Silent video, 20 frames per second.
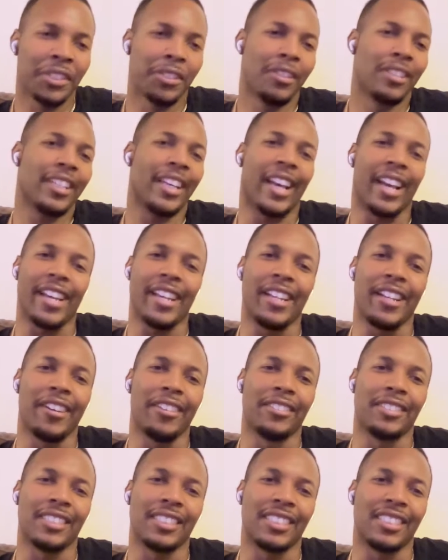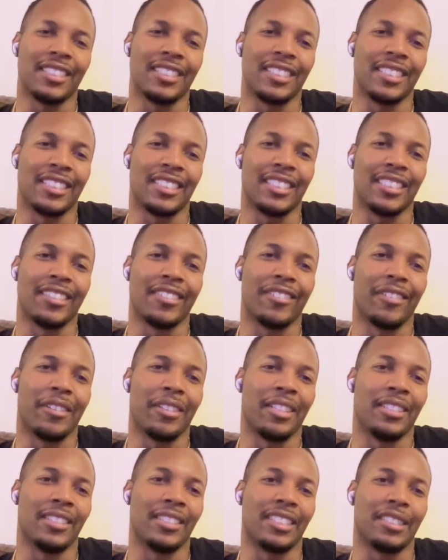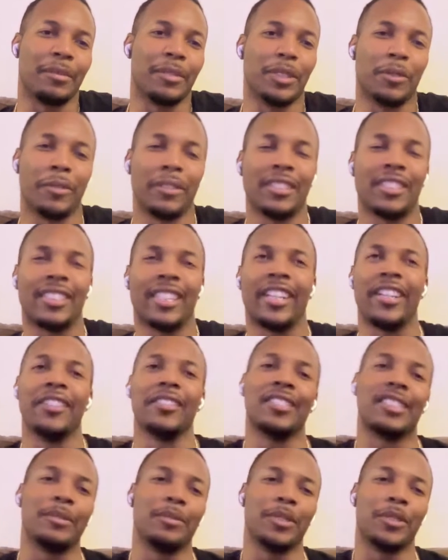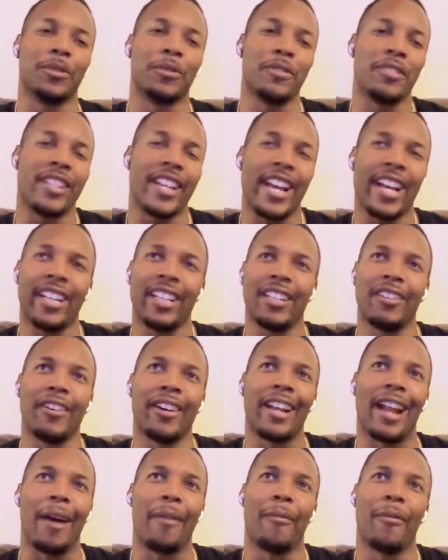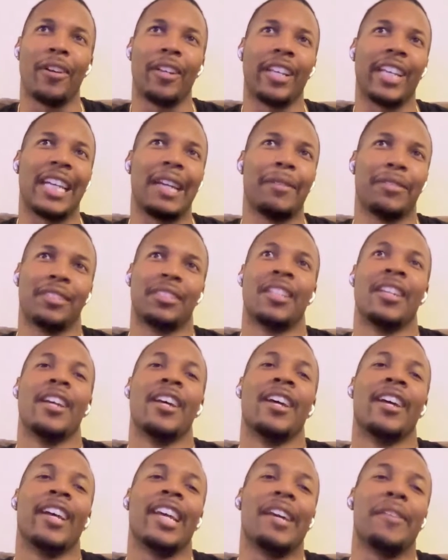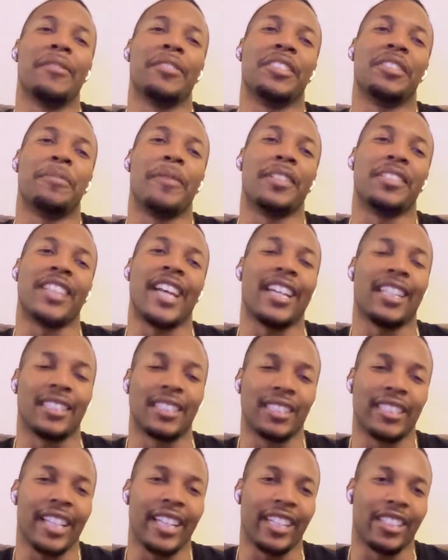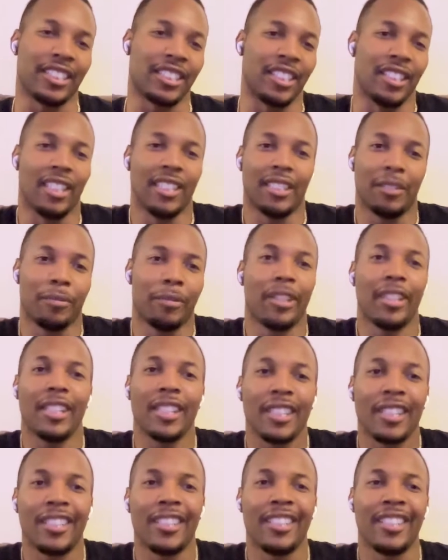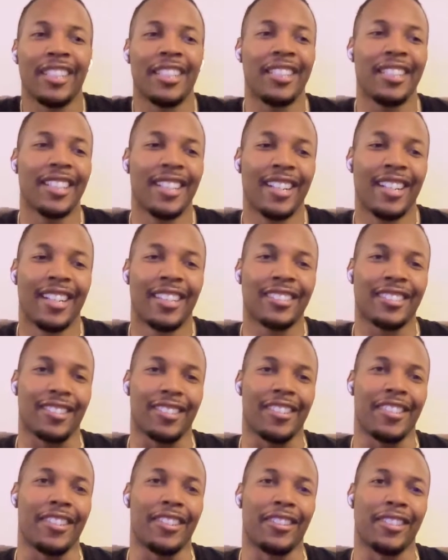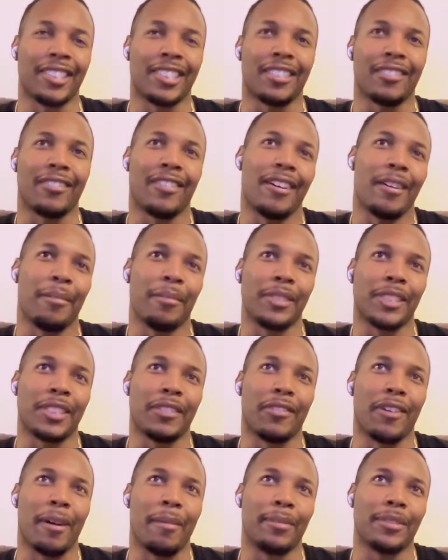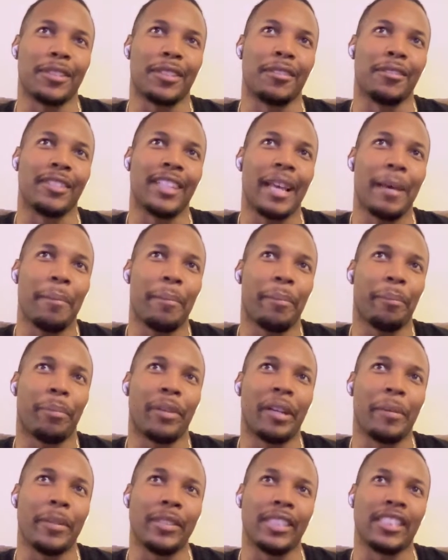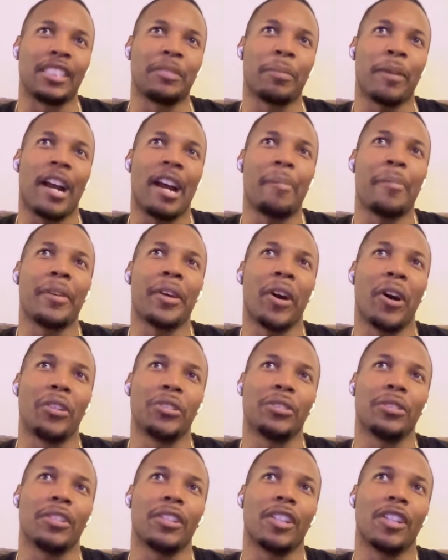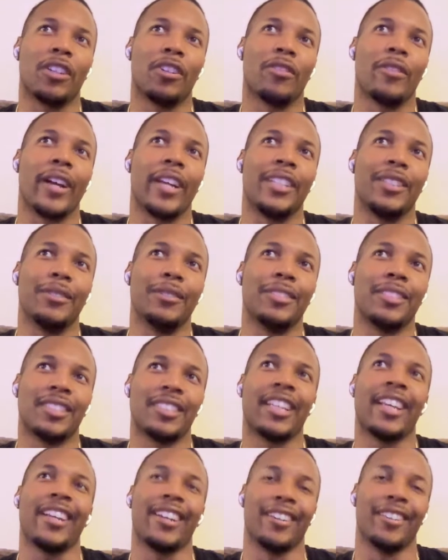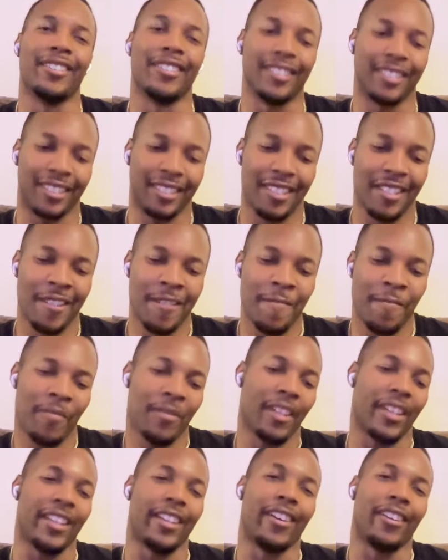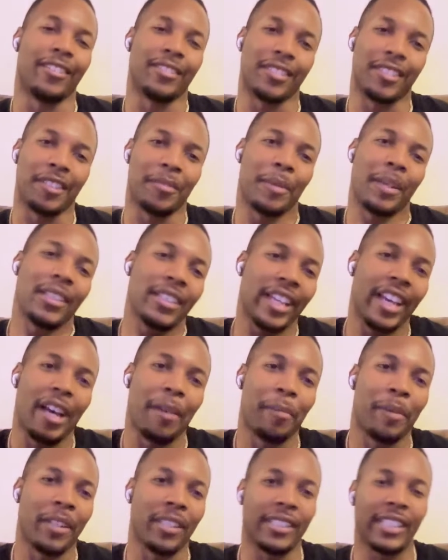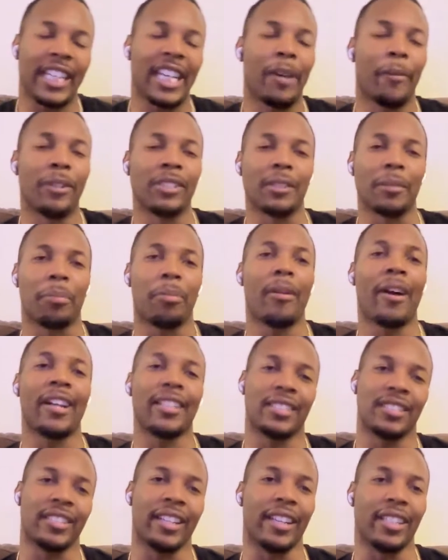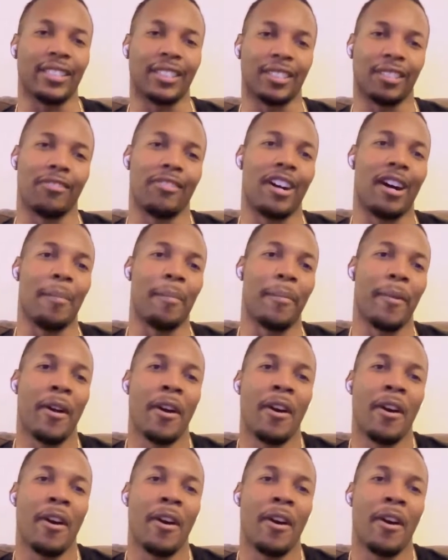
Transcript: So yeah, and she was doing sales, she was doing that, and I wanted to hear what she basically had to say because she looked really good. So so that pretty much inspired me also to go and do sales. So but yeah, but it was a process. So